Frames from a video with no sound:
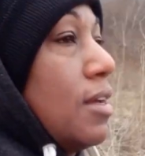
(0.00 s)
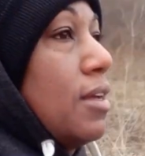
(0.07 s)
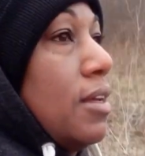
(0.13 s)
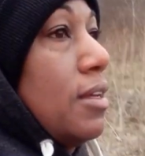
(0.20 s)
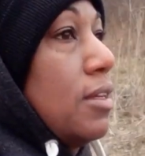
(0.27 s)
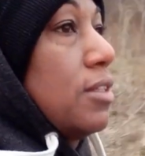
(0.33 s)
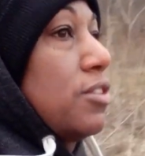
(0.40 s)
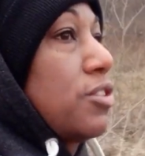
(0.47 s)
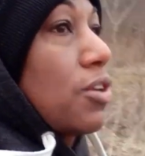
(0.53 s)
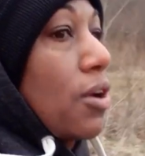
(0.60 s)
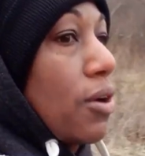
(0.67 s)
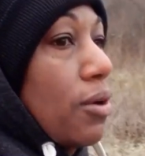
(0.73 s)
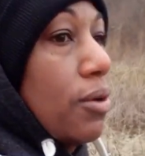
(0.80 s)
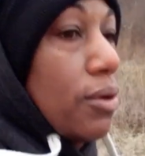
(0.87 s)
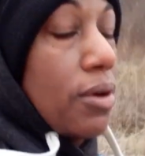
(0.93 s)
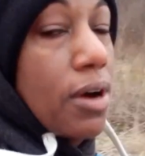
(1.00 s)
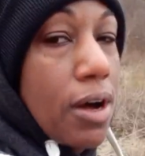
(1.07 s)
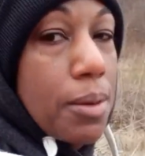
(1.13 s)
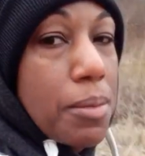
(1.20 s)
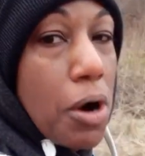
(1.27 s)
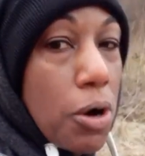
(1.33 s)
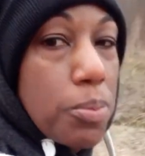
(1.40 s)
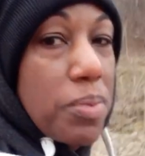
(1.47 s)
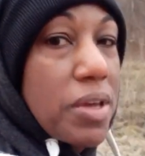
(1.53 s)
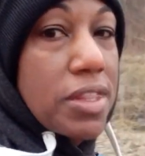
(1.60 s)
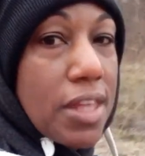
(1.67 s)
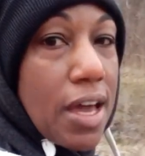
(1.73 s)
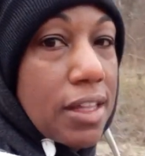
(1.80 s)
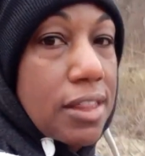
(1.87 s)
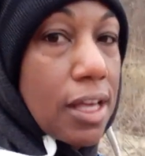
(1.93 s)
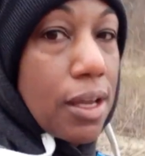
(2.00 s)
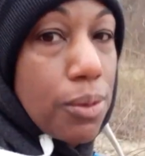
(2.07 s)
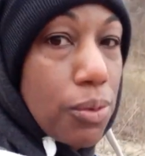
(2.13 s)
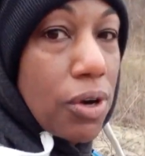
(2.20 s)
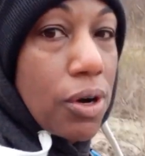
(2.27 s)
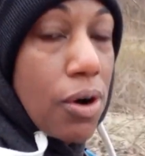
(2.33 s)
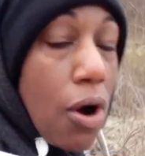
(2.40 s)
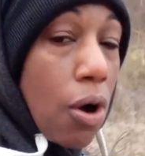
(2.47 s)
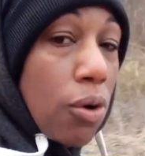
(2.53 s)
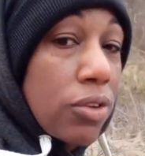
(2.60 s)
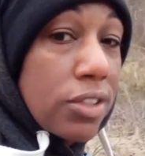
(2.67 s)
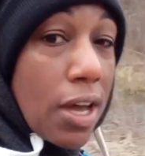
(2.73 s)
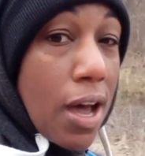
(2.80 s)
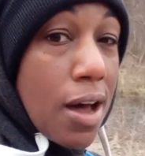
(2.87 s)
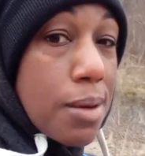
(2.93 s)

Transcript: So I'm hoping that they will hold up,